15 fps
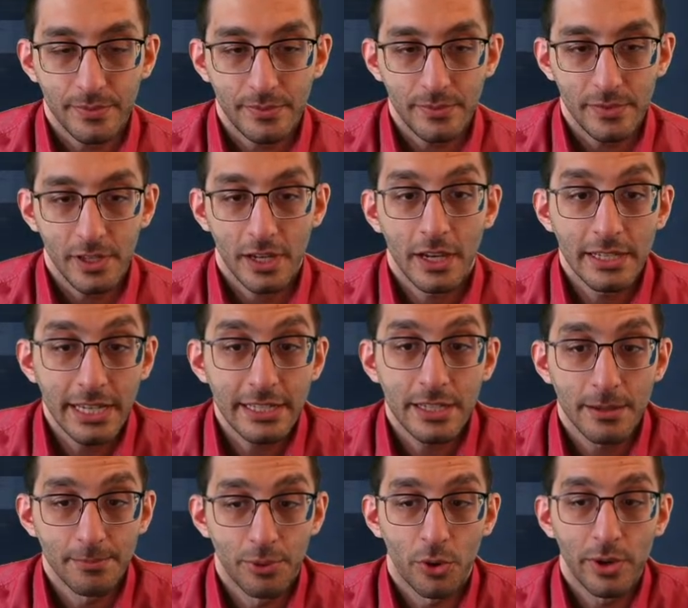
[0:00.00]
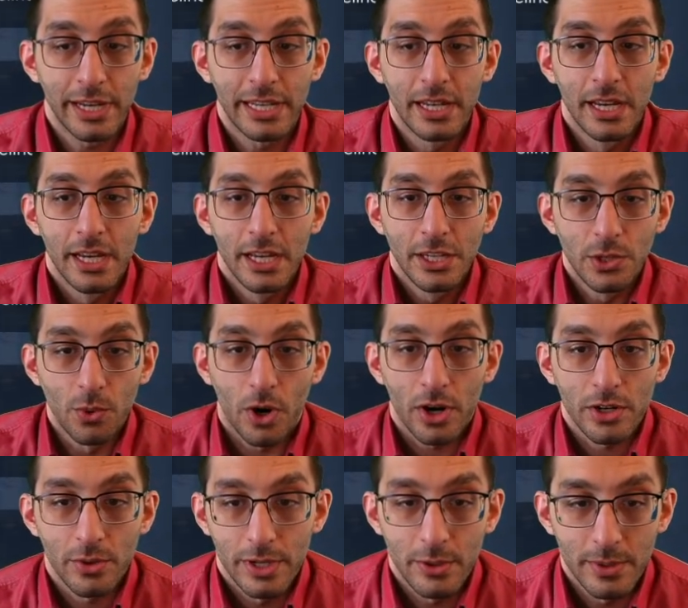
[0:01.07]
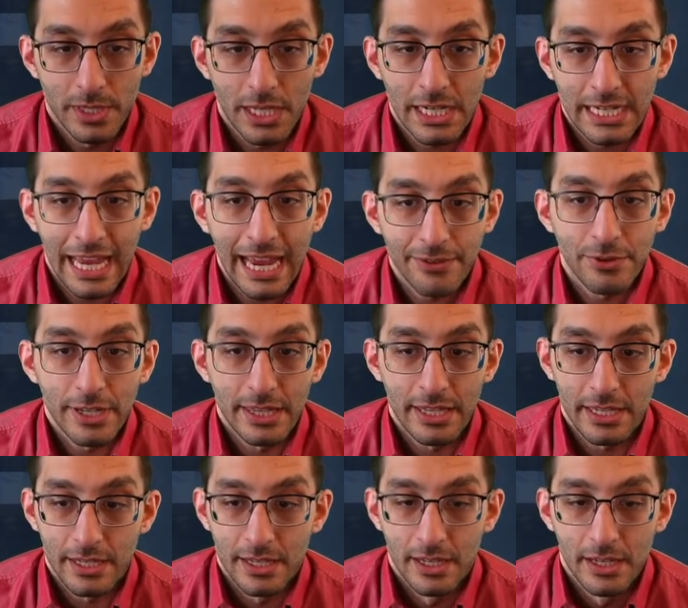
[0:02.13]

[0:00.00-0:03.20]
Because at some point, you are going to unlock everything.